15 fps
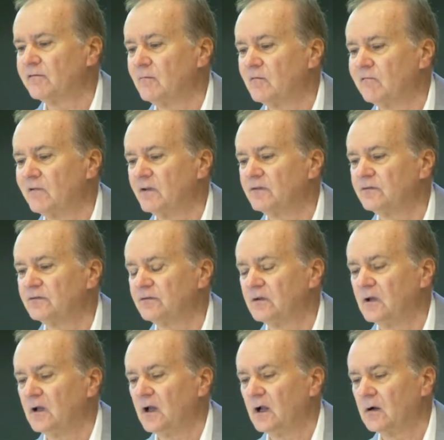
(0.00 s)
from Chris
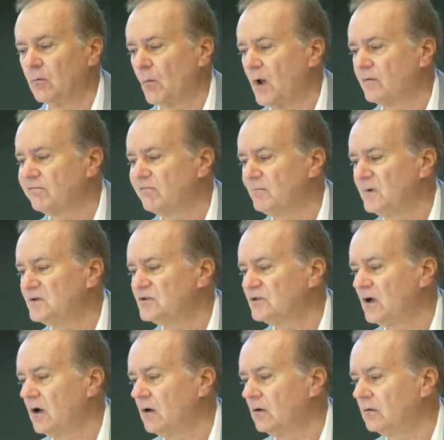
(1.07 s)
and one from
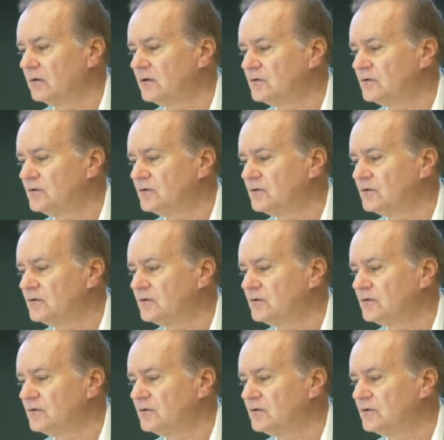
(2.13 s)
Michelle.